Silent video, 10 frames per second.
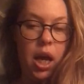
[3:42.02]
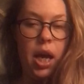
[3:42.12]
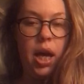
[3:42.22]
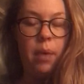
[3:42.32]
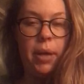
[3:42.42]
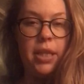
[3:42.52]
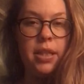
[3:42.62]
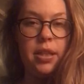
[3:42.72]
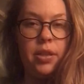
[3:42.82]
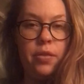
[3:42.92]
Um, I
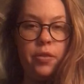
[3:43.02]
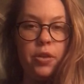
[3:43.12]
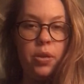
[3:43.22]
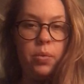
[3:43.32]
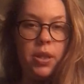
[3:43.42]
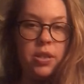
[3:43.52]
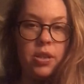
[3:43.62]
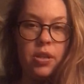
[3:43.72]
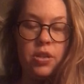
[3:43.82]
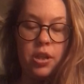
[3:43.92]
did a little further
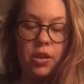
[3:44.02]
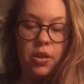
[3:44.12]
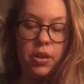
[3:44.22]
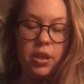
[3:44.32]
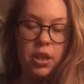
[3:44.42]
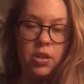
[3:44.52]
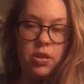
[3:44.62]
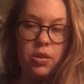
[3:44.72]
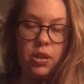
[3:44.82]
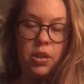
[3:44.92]
research and looked
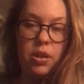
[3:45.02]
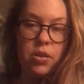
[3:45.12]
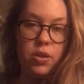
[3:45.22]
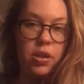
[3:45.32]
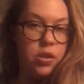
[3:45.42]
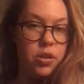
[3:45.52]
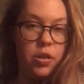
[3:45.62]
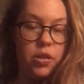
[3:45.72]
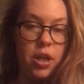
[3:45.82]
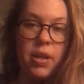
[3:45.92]
into the
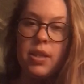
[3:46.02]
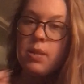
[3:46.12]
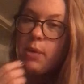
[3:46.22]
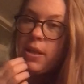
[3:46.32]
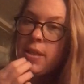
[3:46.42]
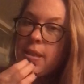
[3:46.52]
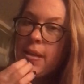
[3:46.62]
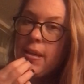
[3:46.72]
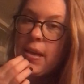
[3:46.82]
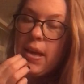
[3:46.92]
traditional Chinese
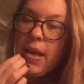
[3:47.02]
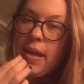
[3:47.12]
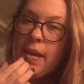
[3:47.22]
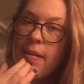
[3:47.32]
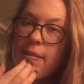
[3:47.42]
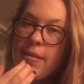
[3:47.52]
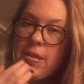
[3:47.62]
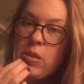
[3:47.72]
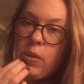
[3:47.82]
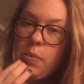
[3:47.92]
medicine uh,
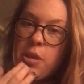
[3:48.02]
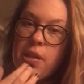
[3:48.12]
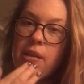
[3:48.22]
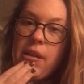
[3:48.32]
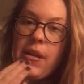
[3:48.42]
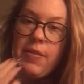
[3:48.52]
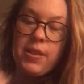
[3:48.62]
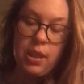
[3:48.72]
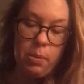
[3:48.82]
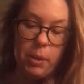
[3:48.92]
description of
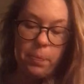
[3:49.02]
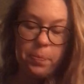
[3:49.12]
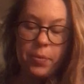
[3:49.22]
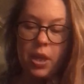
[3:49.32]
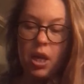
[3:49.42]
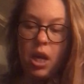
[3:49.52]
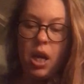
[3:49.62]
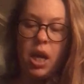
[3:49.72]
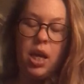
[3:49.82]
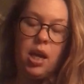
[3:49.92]
cinnamon.
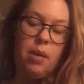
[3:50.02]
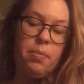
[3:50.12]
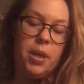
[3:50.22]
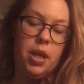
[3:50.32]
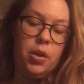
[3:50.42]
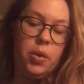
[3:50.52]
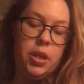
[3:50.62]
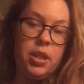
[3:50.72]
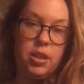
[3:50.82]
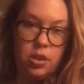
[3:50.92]
Um,
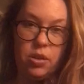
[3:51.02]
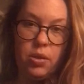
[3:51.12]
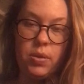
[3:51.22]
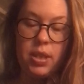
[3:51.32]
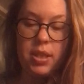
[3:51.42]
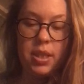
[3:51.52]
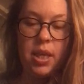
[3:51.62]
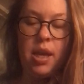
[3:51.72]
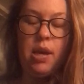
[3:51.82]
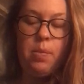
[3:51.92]
according to
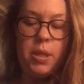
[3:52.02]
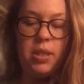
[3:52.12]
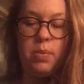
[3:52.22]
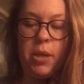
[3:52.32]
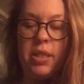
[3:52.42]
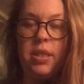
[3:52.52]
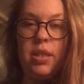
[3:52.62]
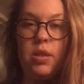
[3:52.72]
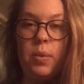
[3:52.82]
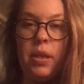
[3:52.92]
TCM, it's
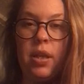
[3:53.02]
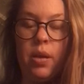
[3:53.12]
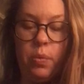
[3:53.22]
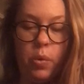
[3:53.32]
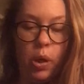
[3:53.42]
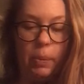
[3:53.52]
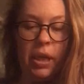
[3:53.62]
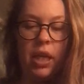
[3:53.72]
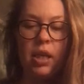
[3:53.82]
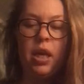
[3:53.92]
spicy, sweet, and
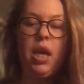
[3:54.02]
warming.